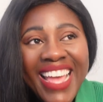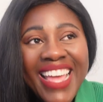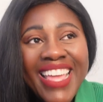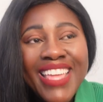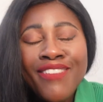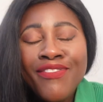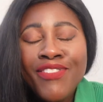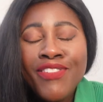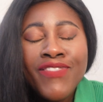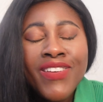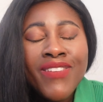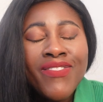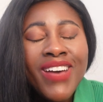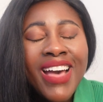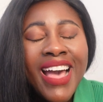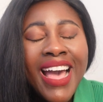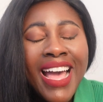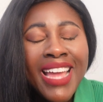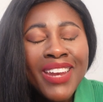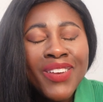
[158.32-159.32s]
If you've ever
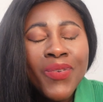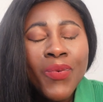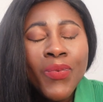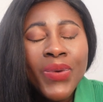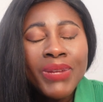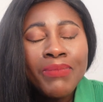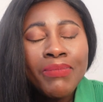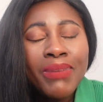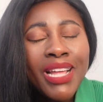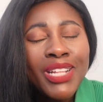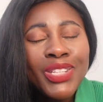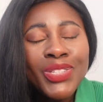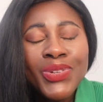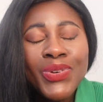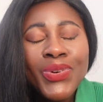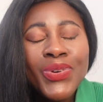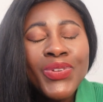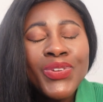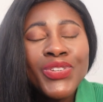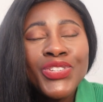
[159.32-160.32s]
had a weight
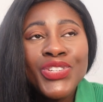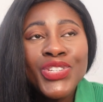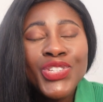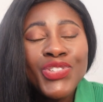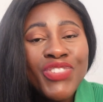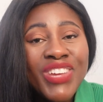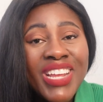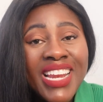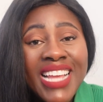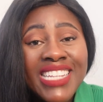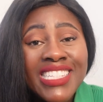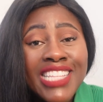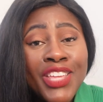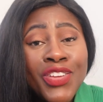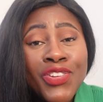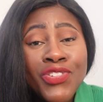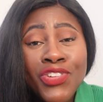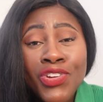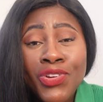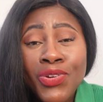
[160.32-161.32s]
plateau, you just realize that
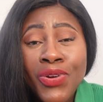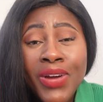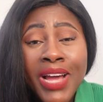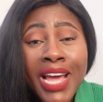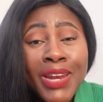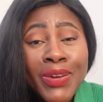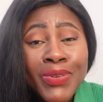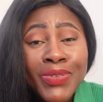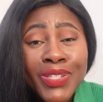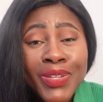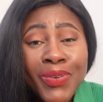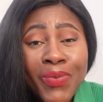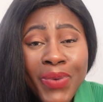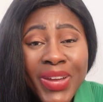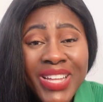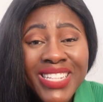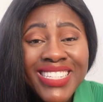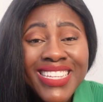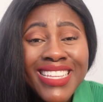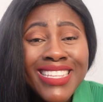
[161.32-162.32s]
you're no longer losing
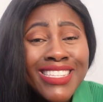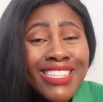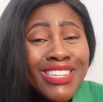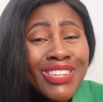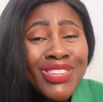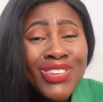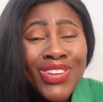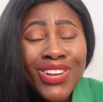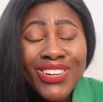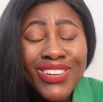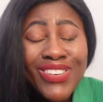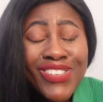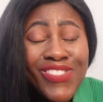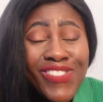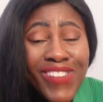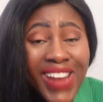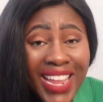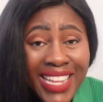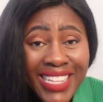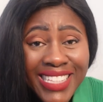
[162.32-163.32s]
weight. It's not
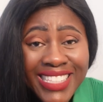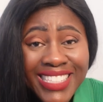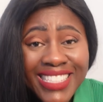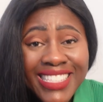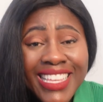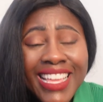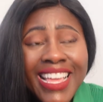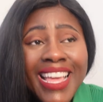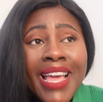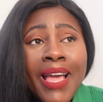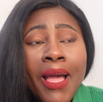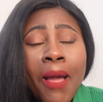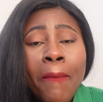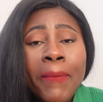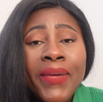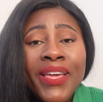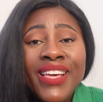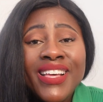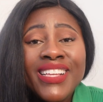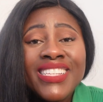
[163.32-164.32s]
great
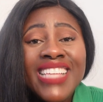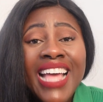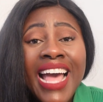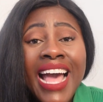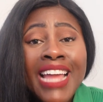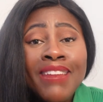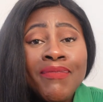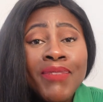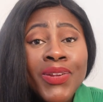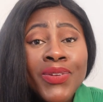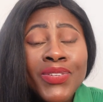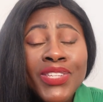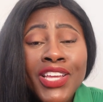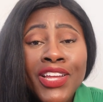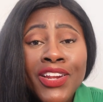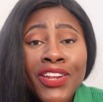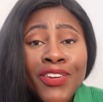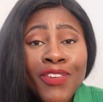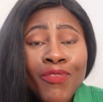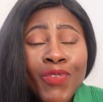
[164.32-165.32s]
because I had been losing a
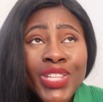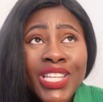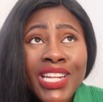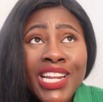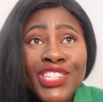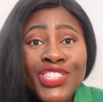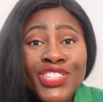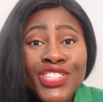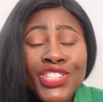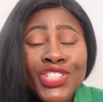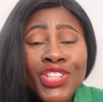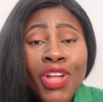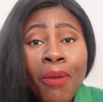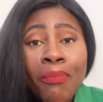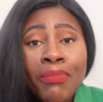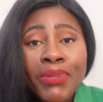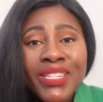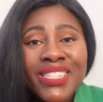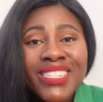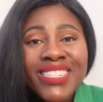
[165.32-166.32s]
lot of weight and I just
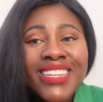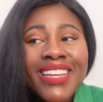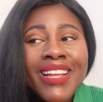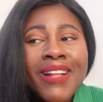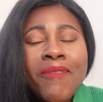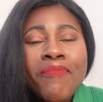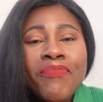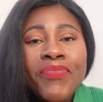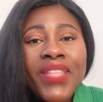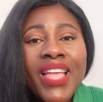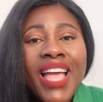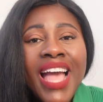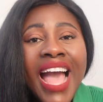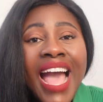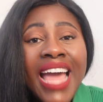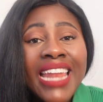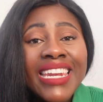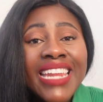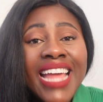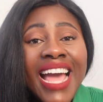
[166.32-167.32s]
stopped.
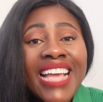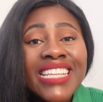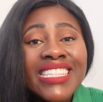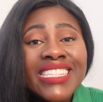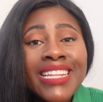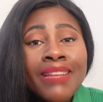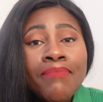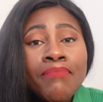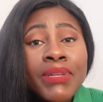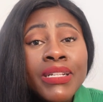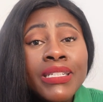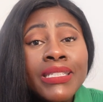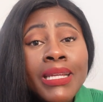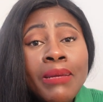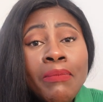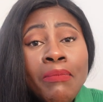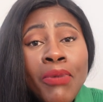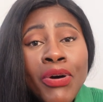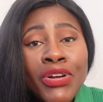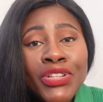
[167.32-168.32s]
And I started
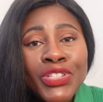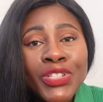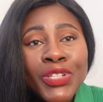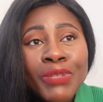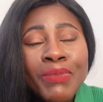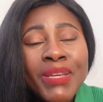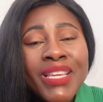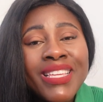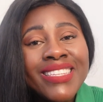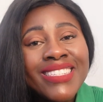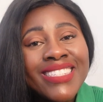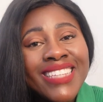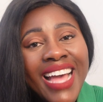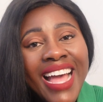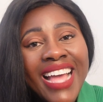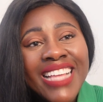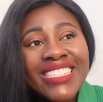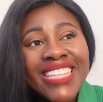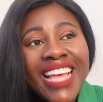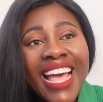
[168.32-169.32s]
building muscle because,
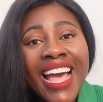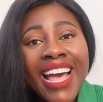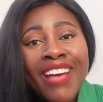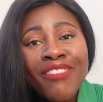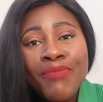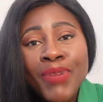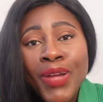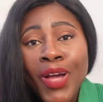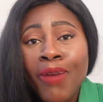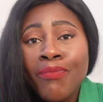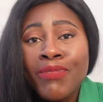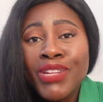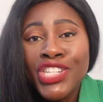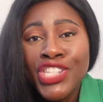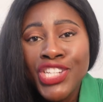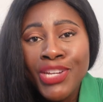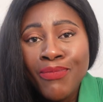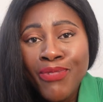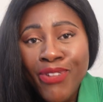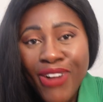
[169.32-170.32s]
guys, I have become a
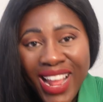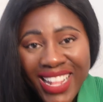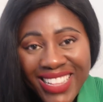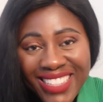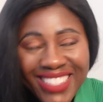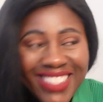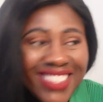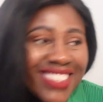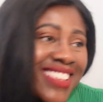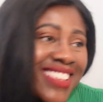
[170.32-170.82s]
gym rat.